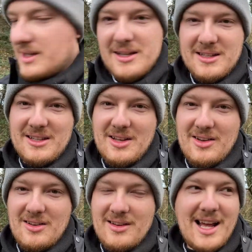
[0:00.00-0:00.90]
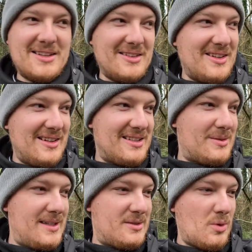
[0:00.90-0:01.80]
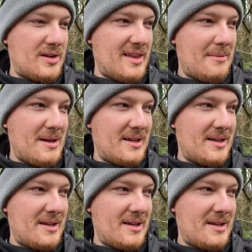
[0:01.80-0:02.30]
you know, I don't know, it's one of them.